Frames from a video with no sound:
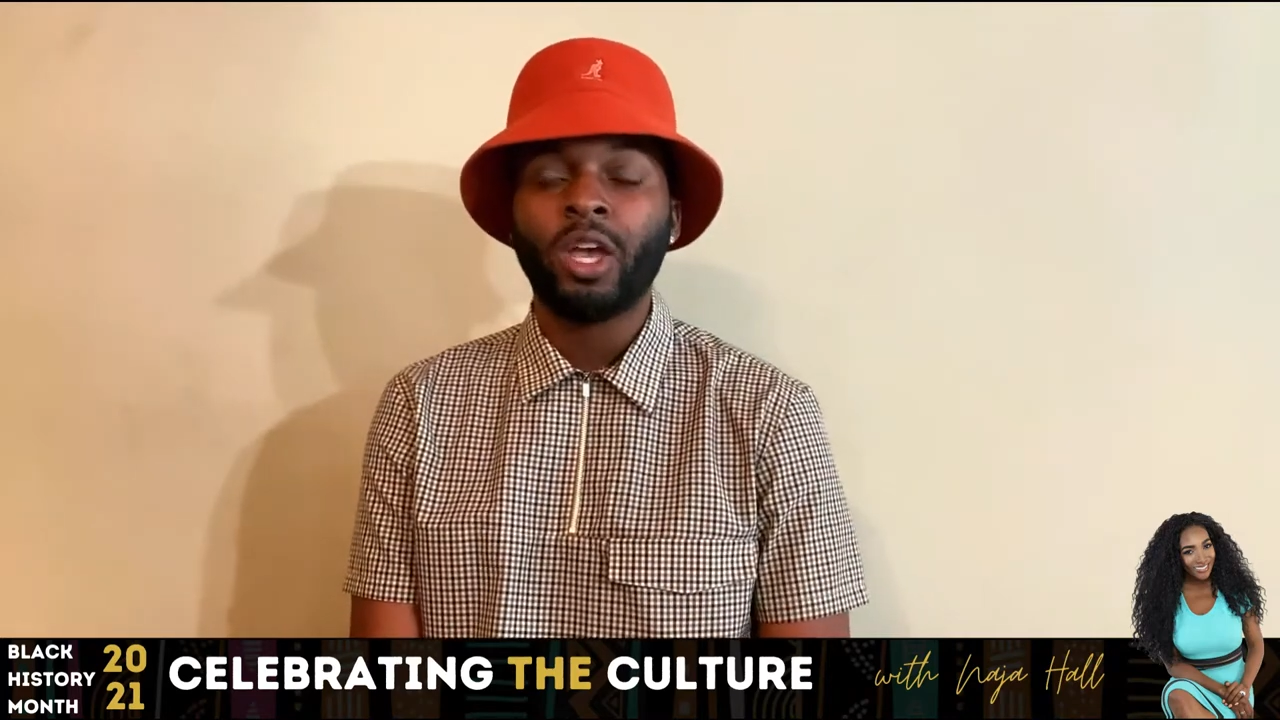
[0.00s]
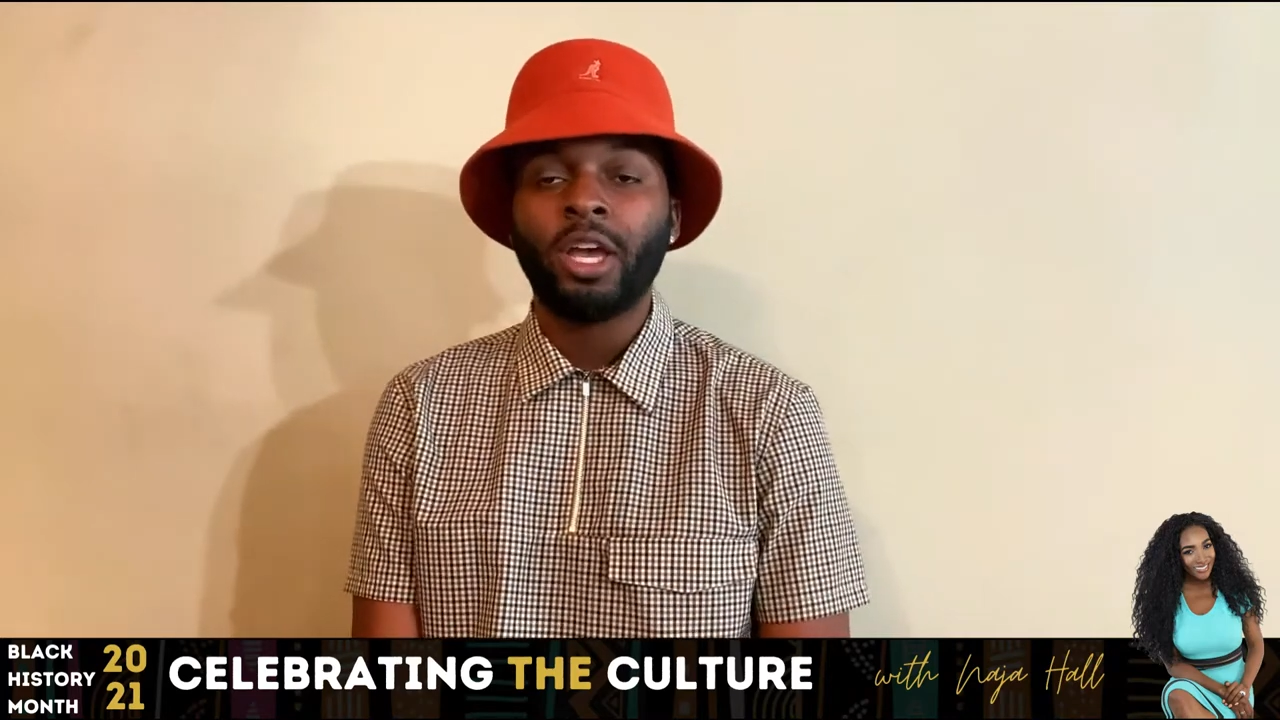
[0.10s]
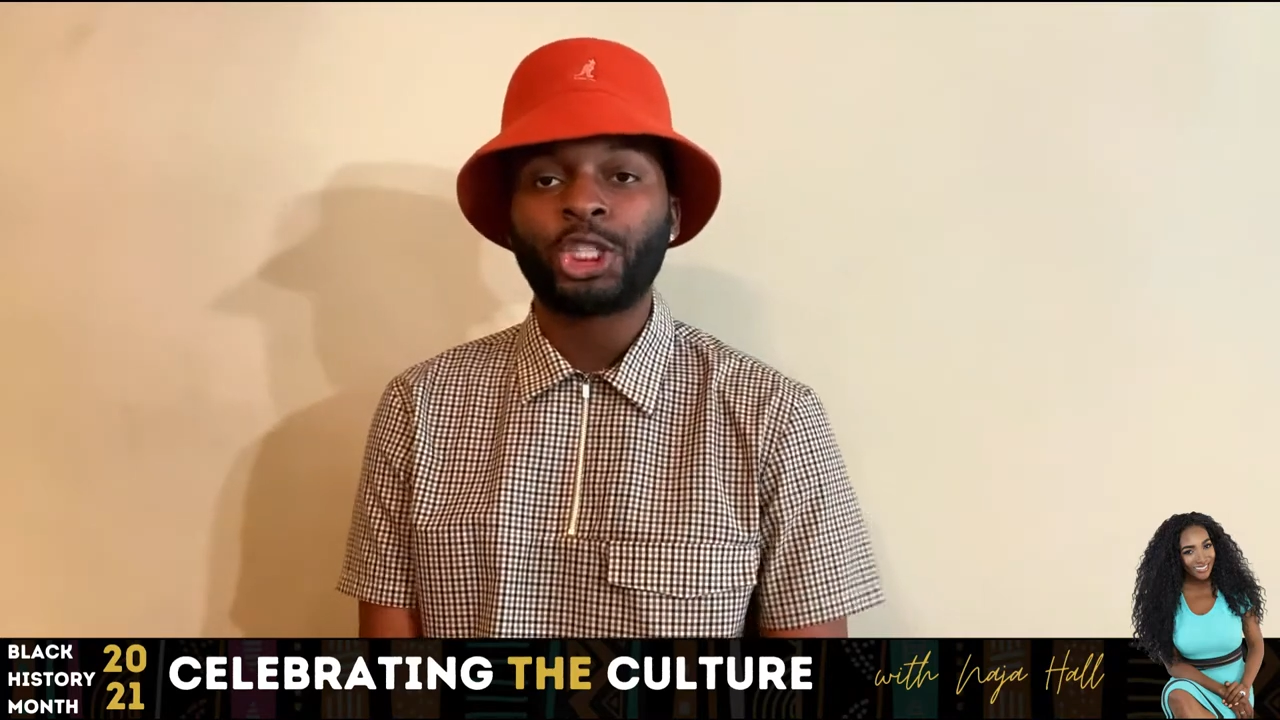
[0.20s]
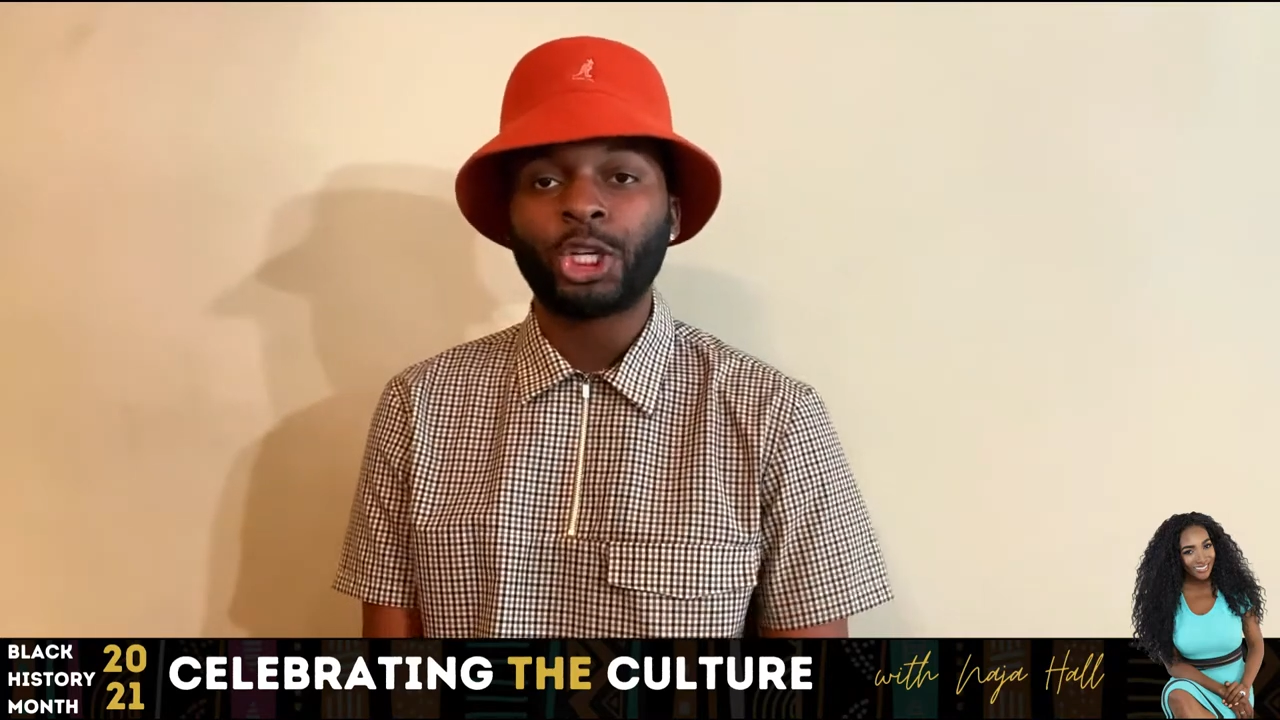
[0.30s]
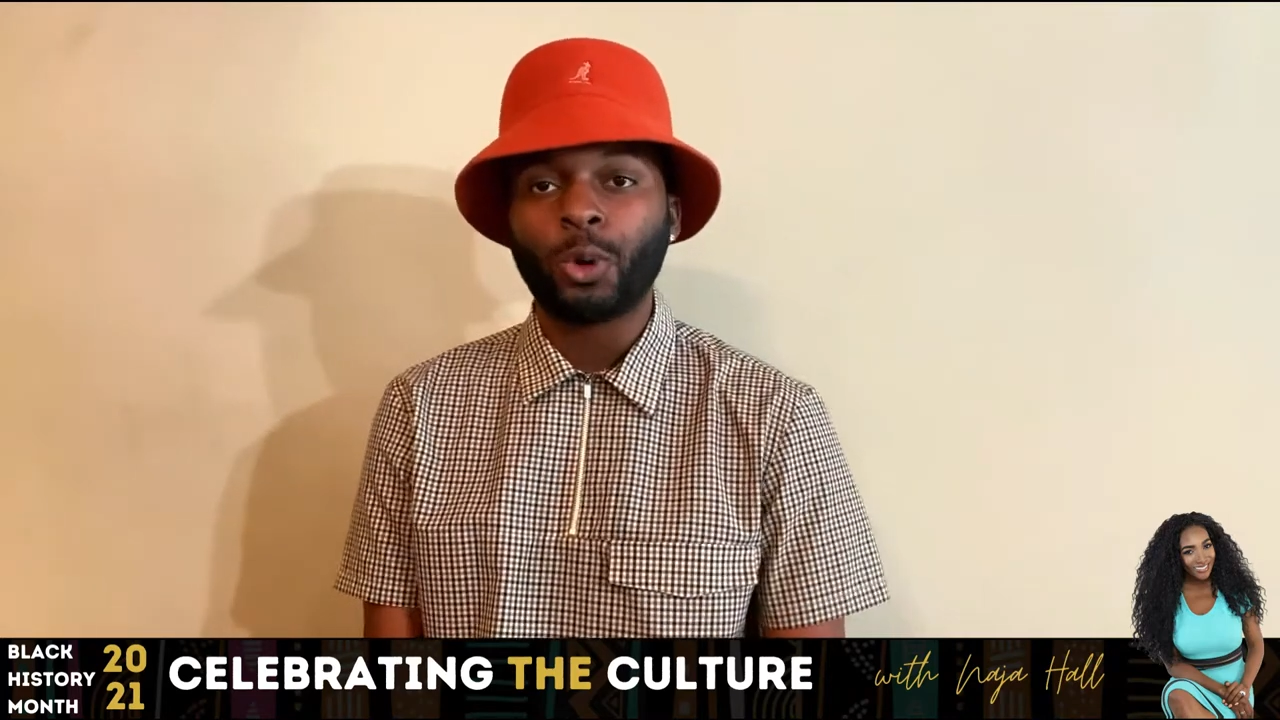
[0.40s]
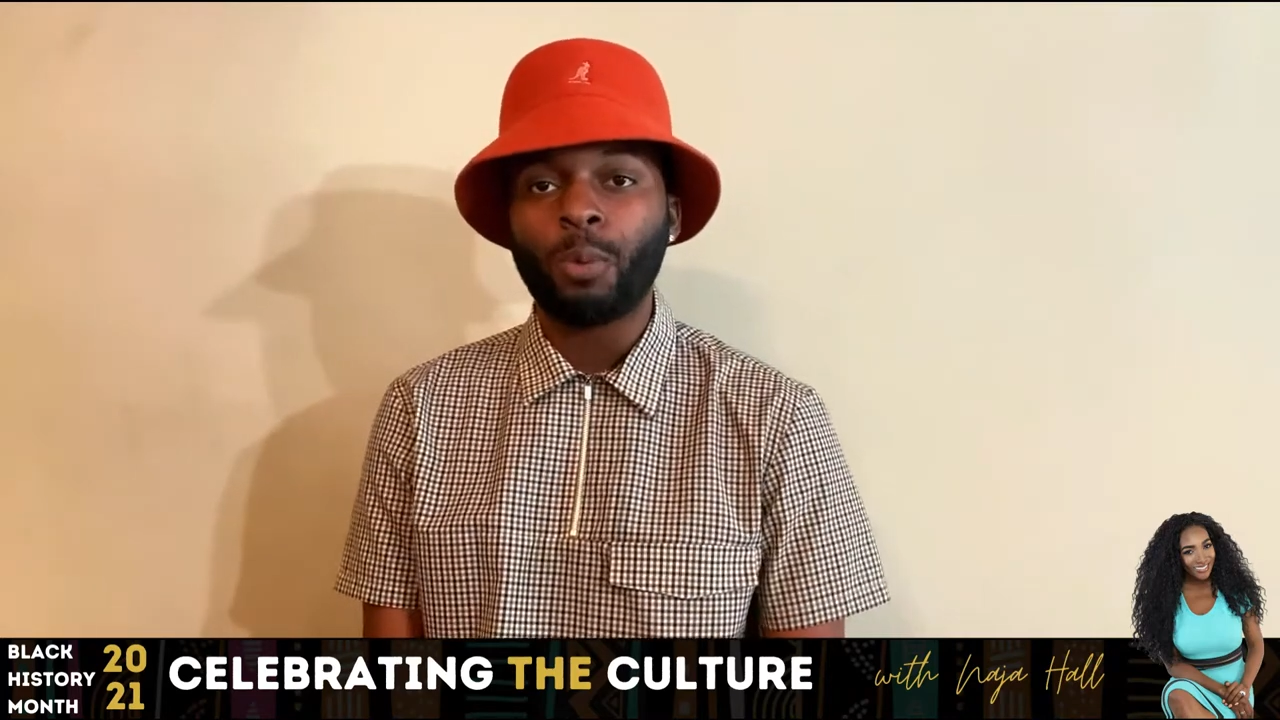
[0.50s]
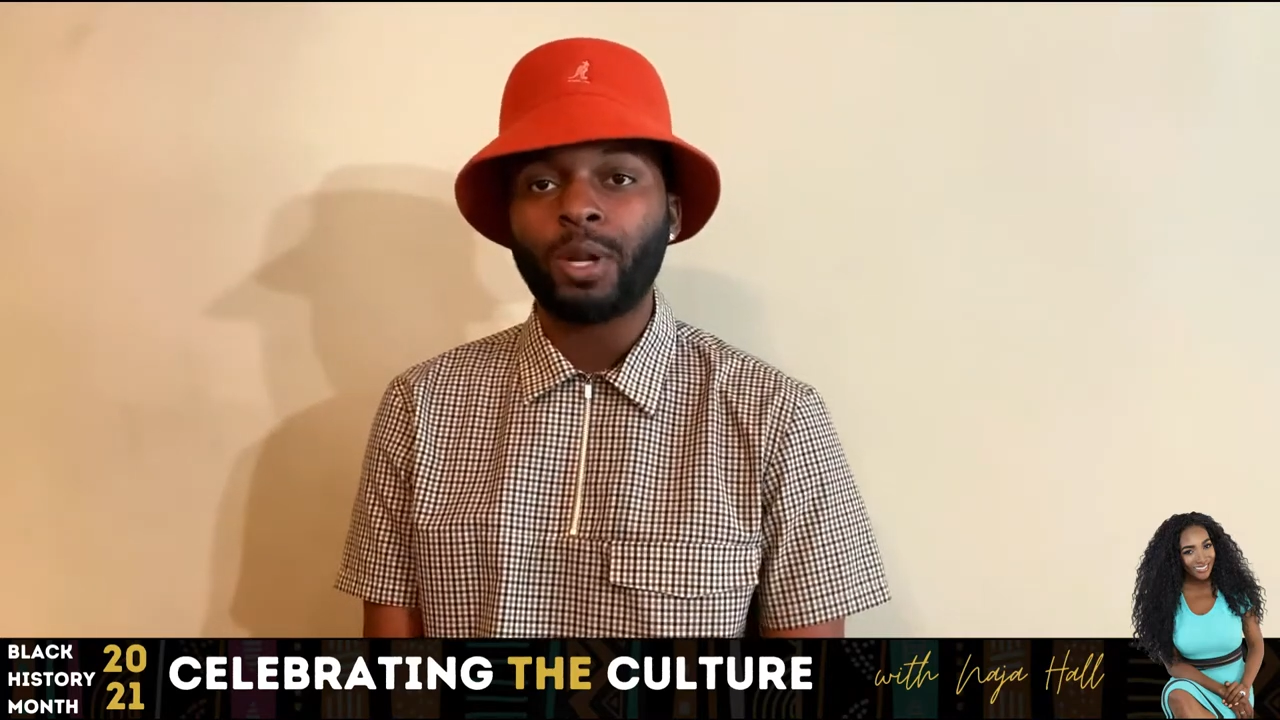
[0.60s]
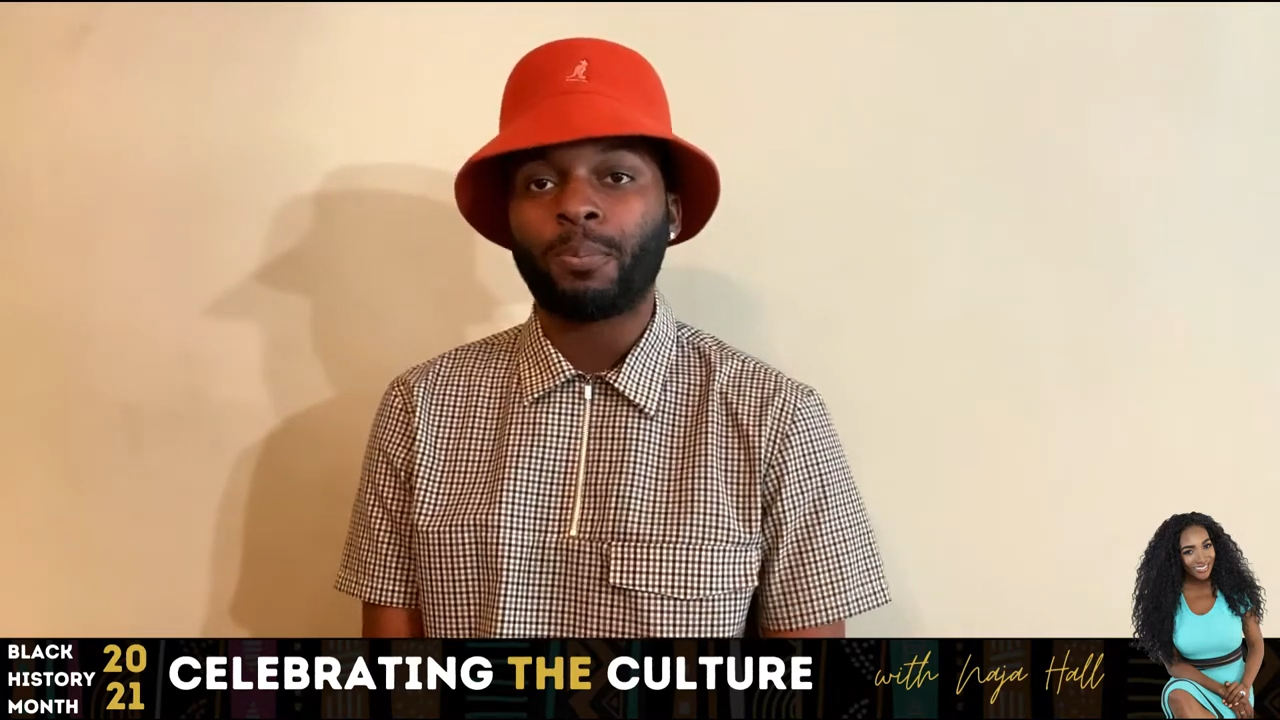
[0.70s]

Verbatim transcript: She grew up in